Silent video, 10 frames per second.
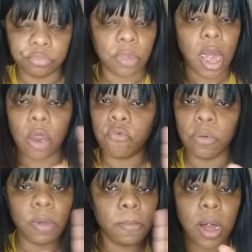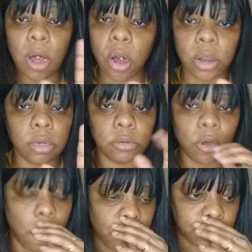I don't remember how honey
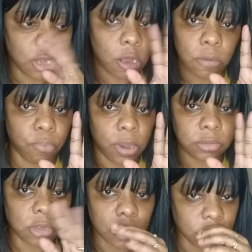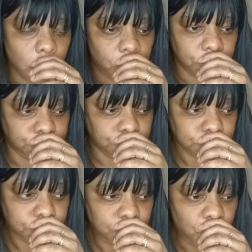um the other brand tastes.
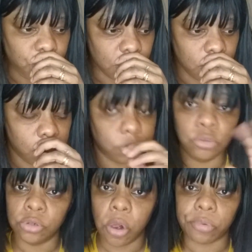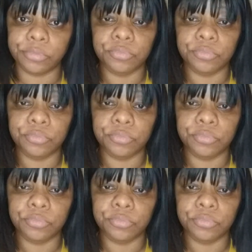You know.